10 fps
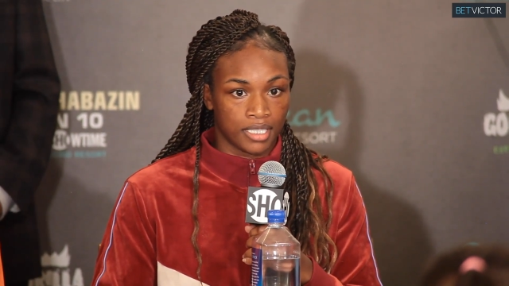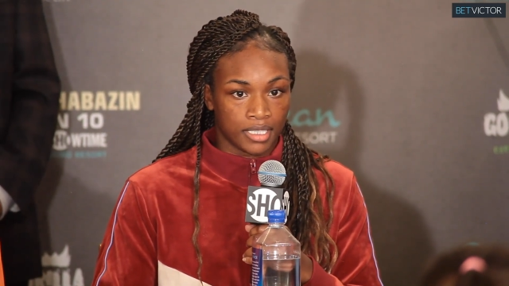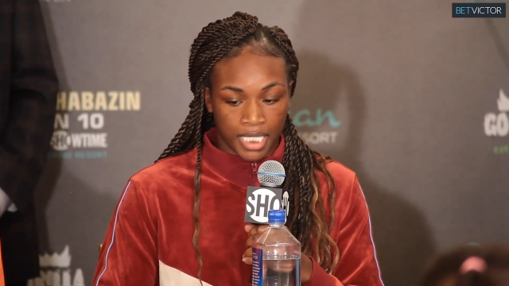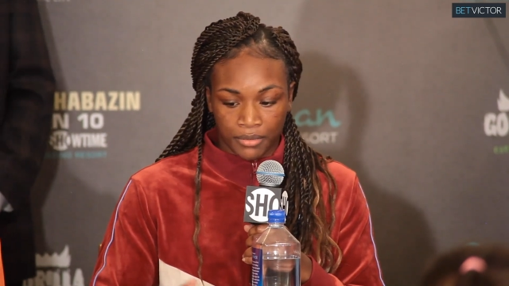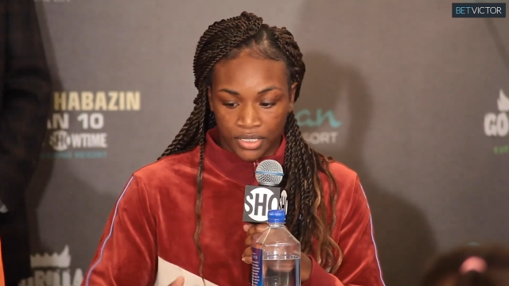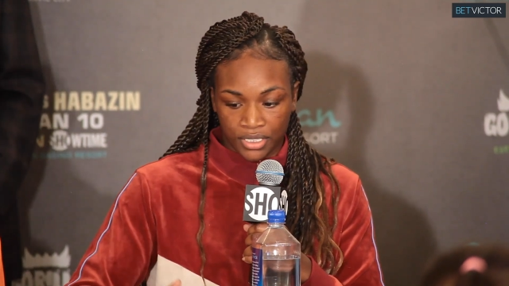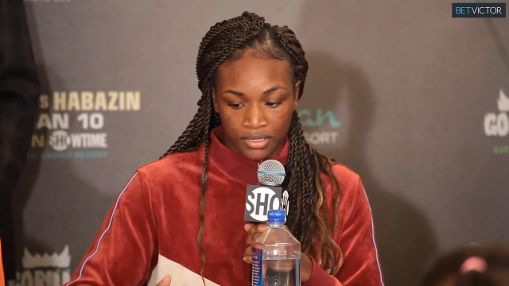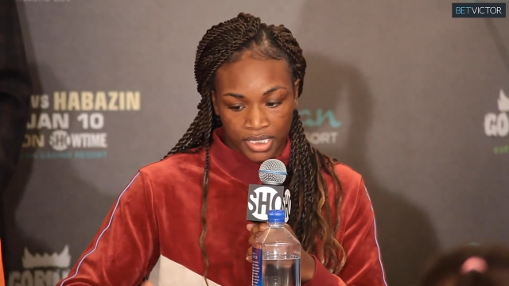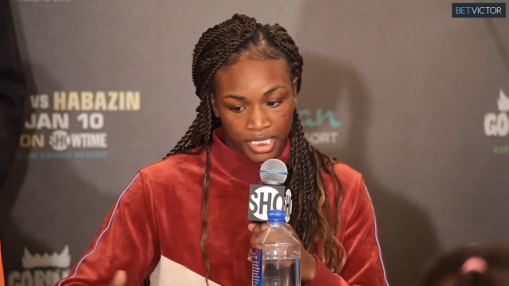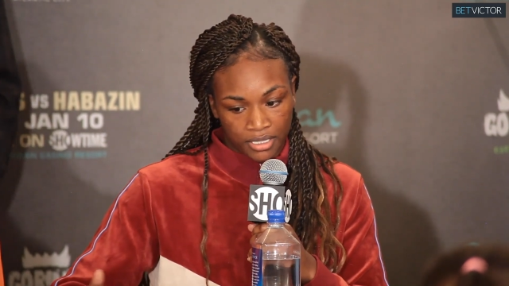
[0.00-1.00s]
Like what you're
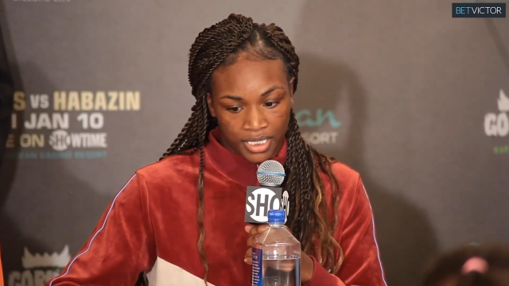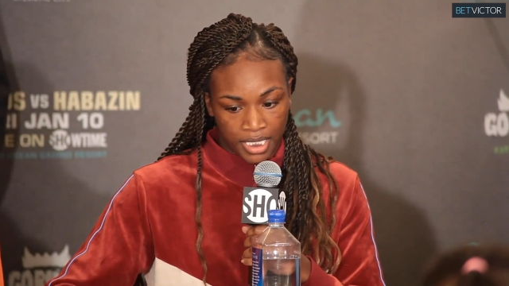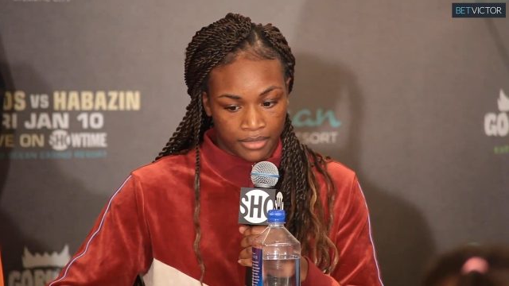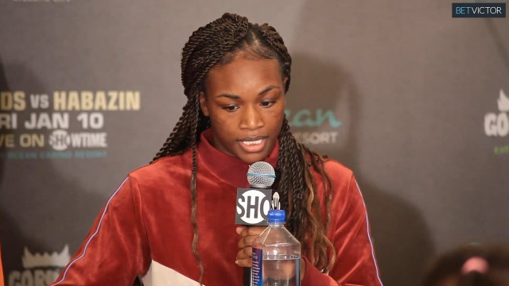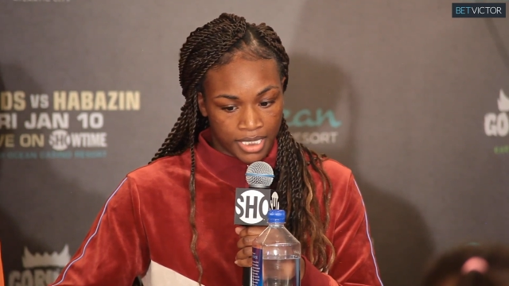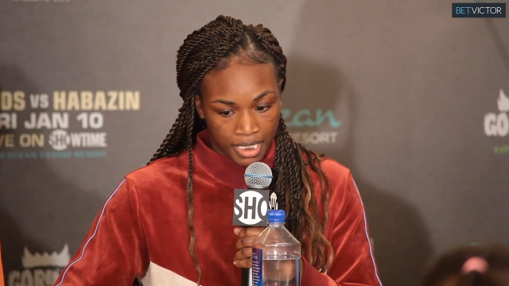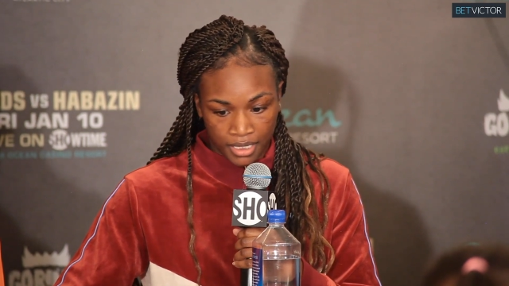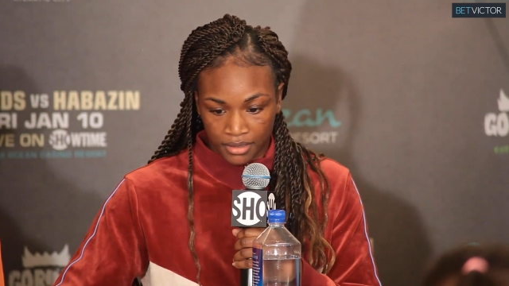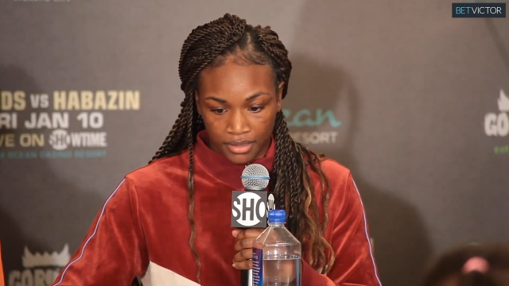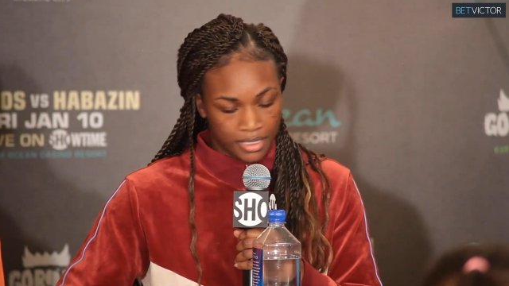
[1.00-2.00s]
going to see on January
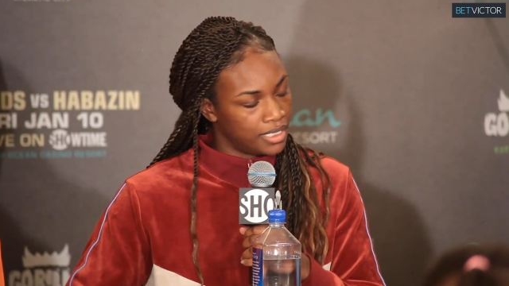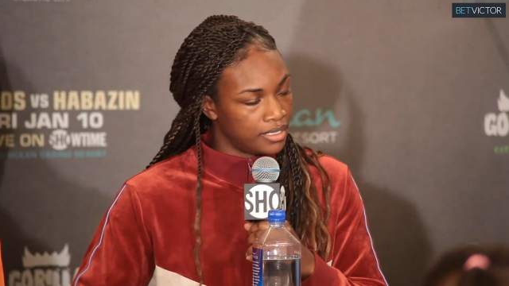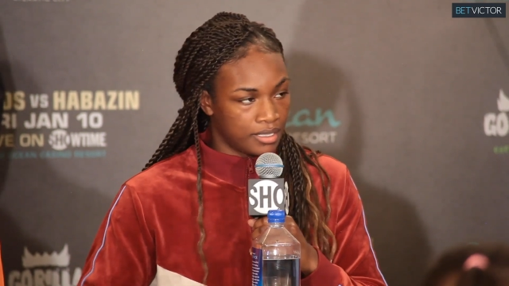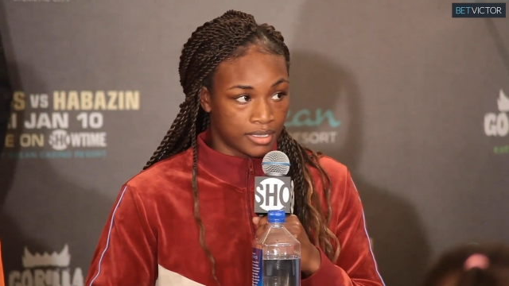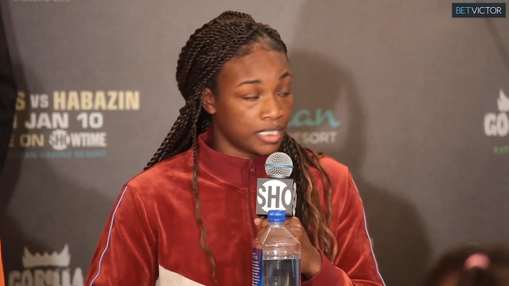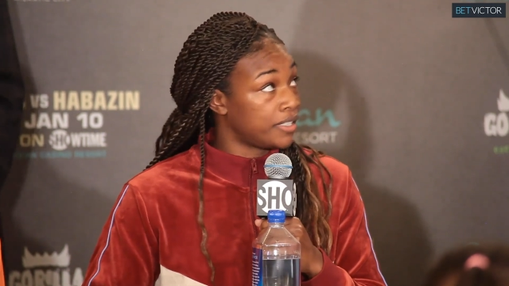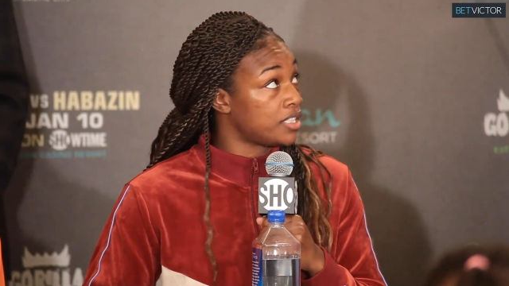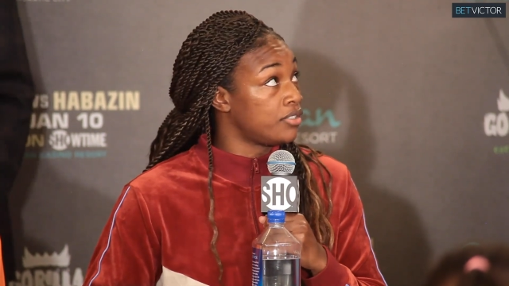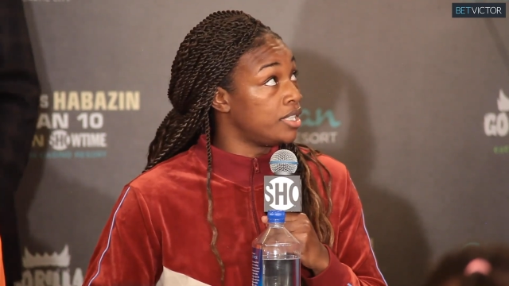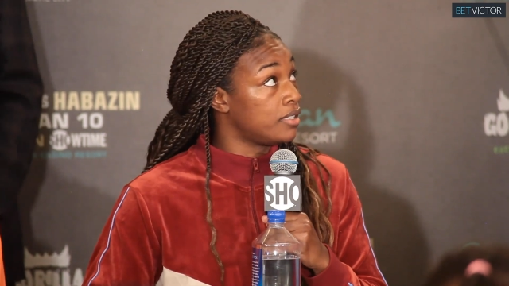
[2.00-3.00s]
10th, stuff
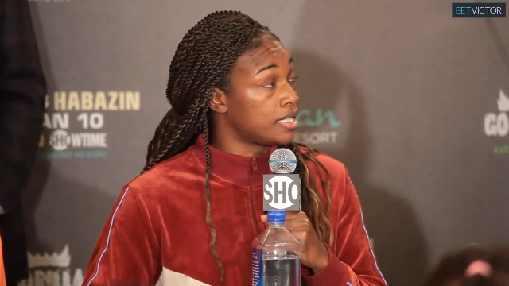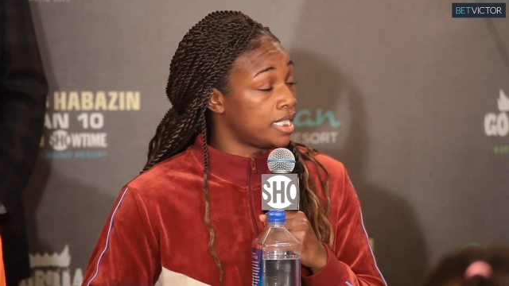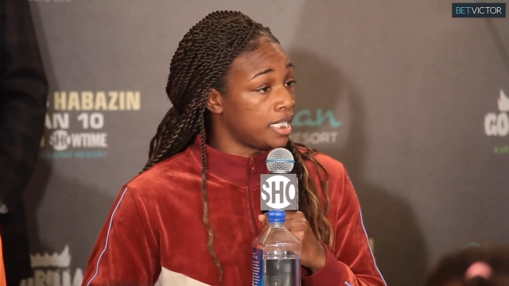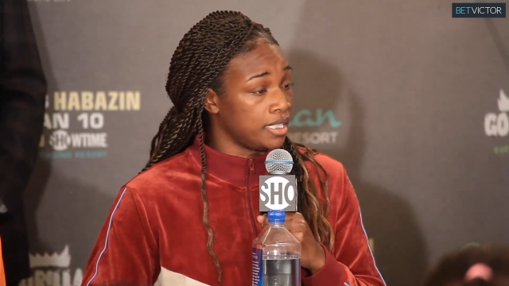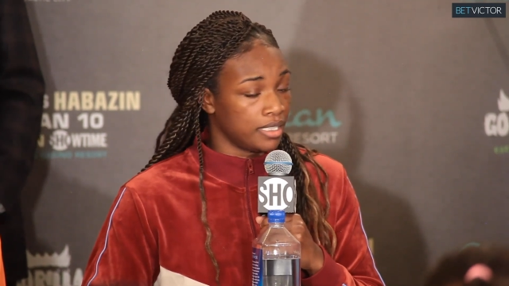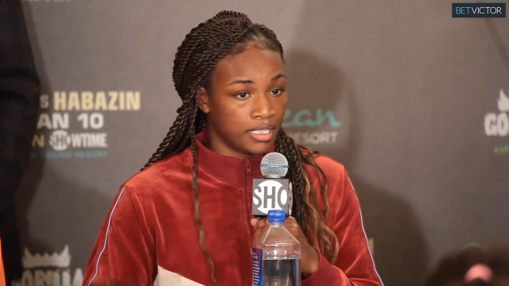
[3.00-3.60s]
that you don't see.